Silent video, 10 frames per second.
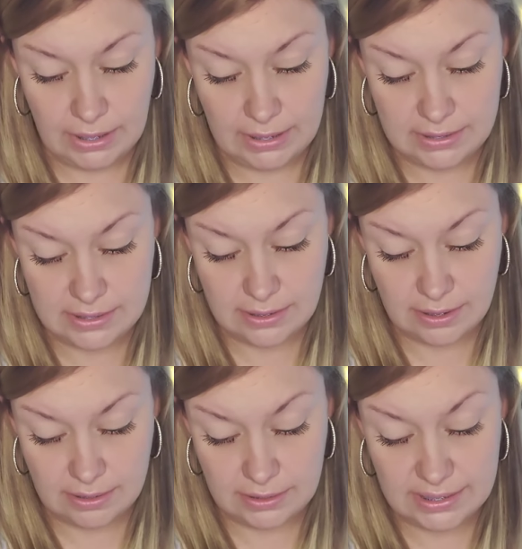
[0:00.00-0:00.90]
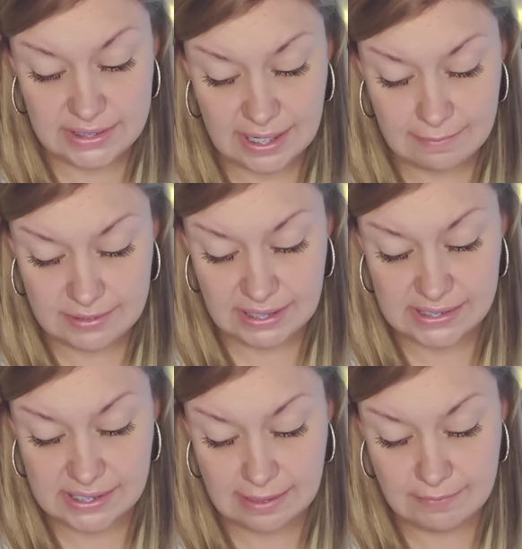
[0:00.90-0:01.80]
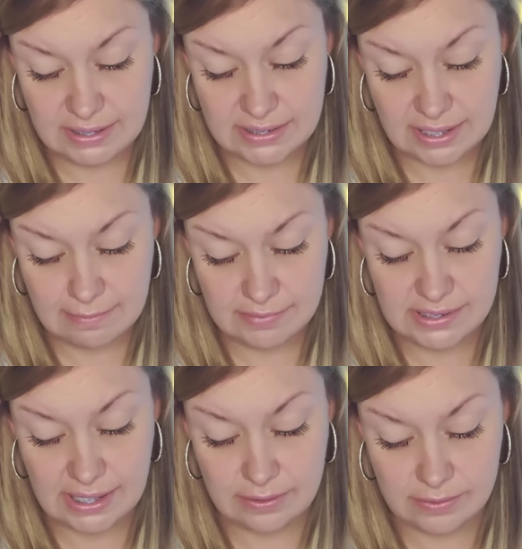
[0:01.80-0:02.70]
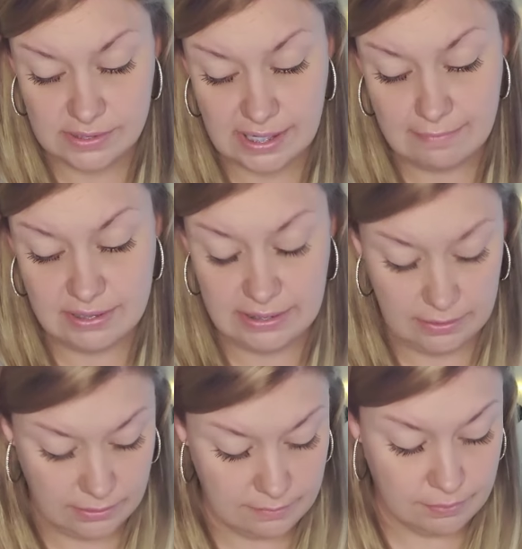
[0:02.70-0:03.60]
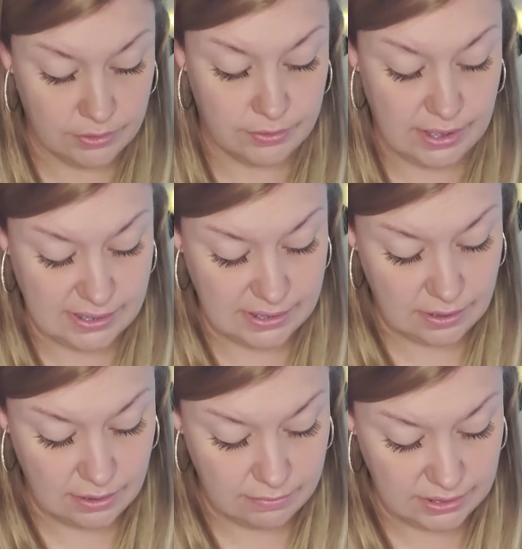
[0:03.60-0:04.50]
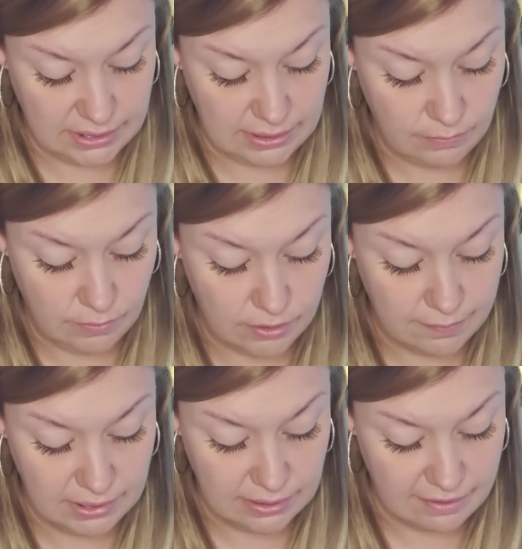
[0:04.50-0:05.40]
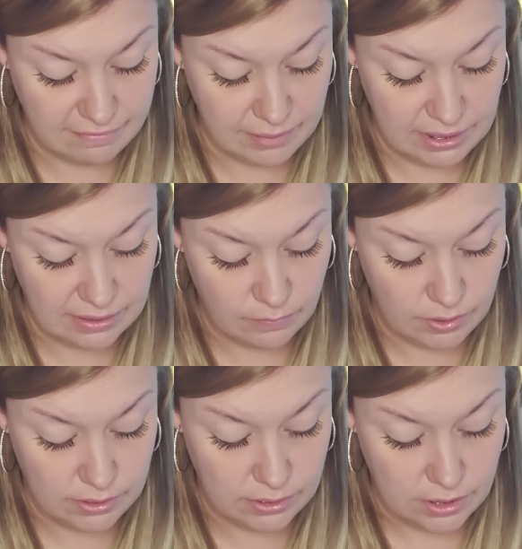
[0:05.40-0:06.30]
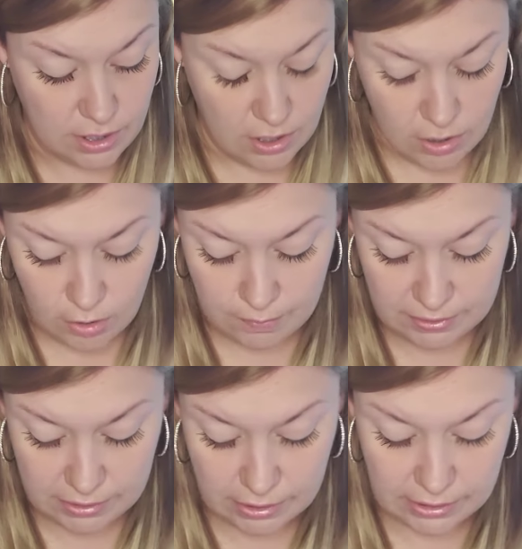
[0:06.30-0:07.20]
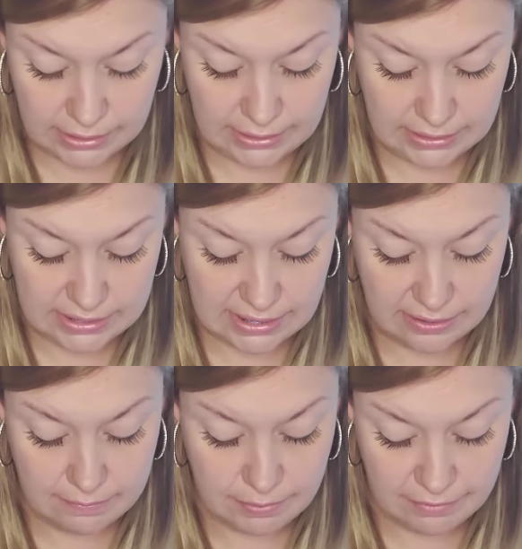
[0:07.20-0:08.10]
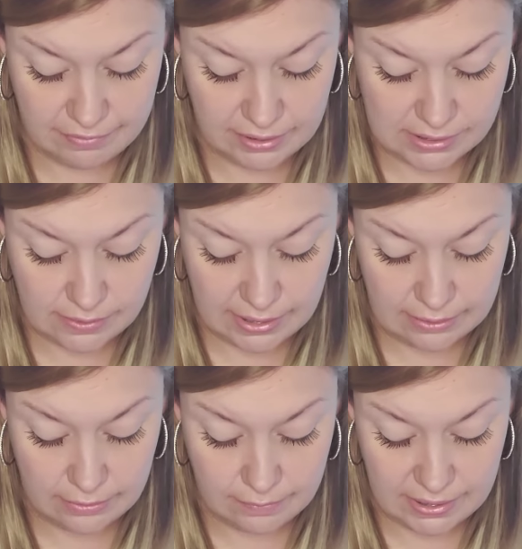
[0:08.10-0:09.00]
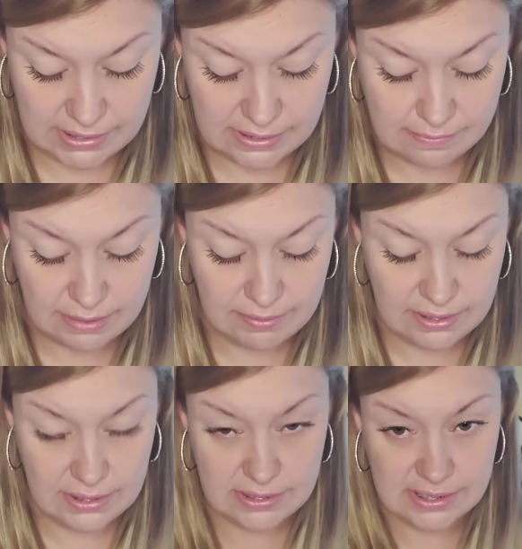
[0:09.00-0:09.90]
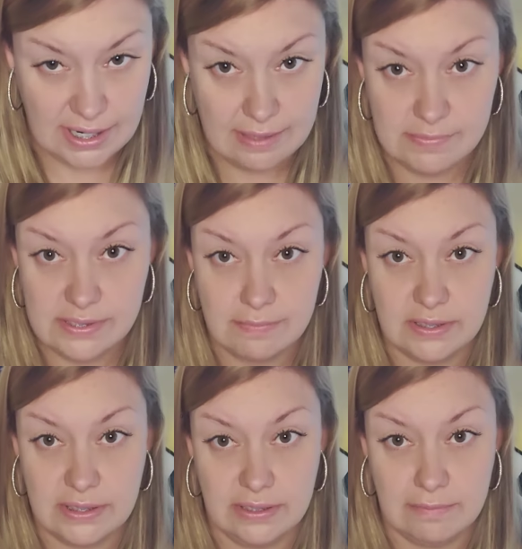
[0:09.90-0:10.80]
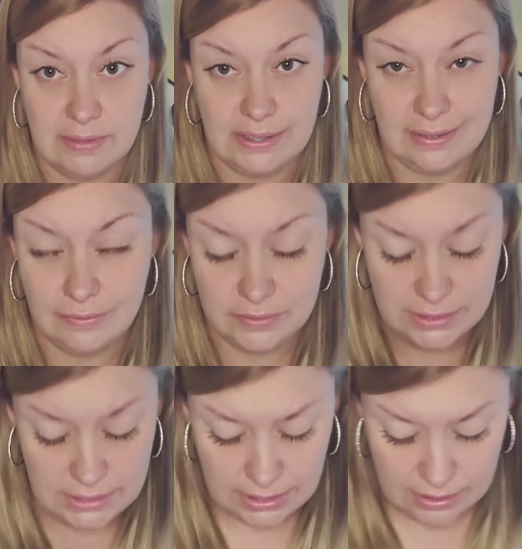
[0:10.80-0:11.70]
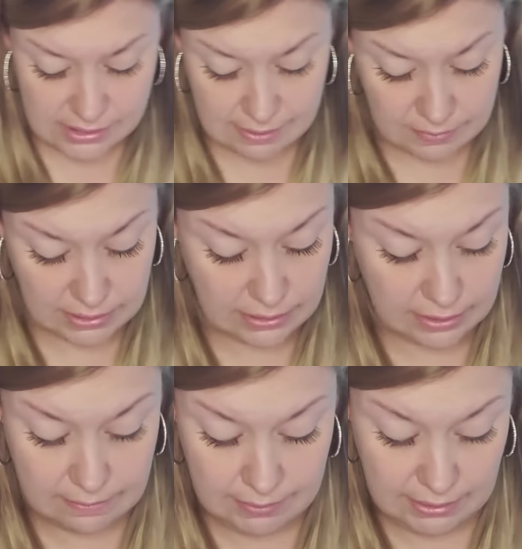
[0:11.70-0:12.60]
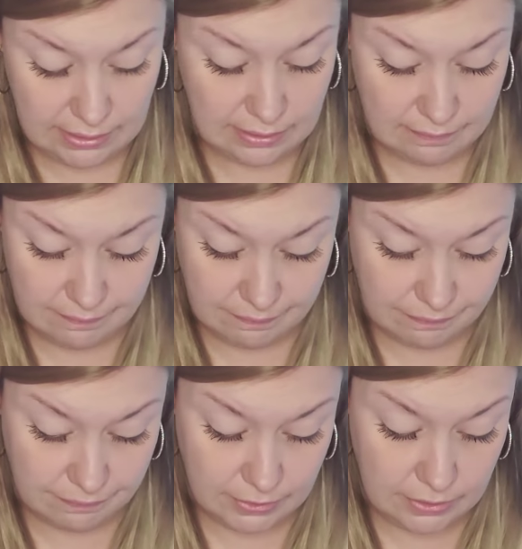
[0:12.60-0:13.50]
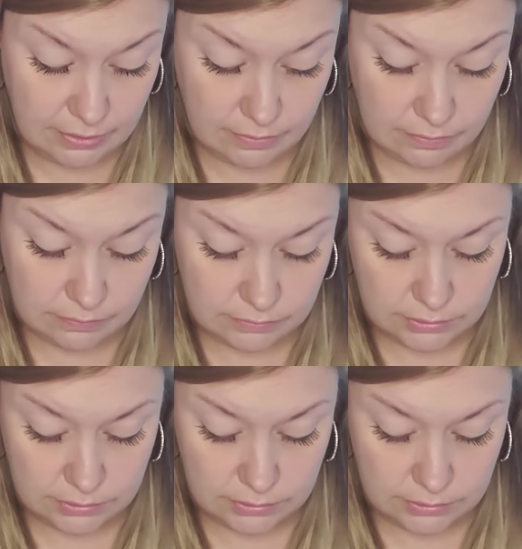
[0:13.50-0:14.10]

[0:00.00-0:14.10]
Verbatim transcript: and uh, need time takes time end time cycles time to heal and progress and heart with the key welcoming love meeting the one open your heart and getting together and perfect so i don't know pisces maybe in time something here can be healed something here can be you know